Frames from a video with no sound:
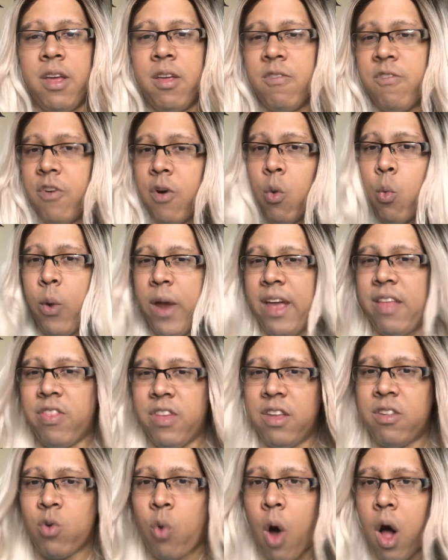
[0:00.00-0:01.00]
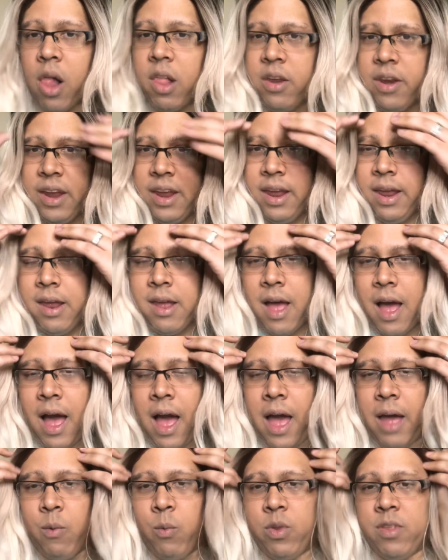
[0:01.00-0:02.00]
for a wig this quality,
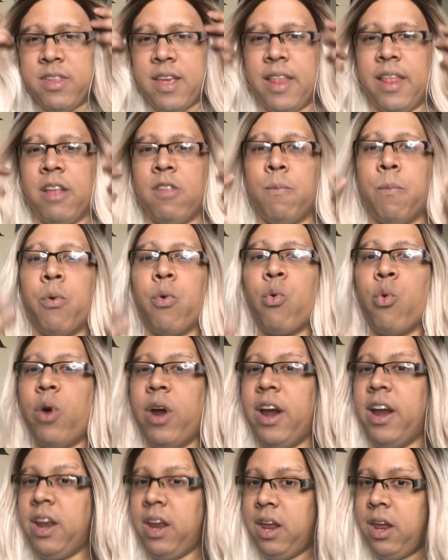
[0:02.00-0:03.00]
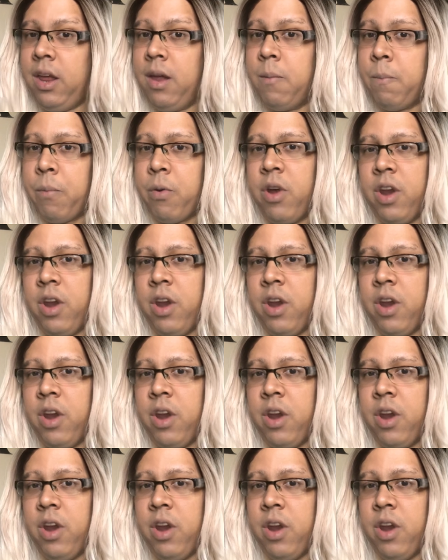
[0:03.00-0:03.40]
I would say that's pretty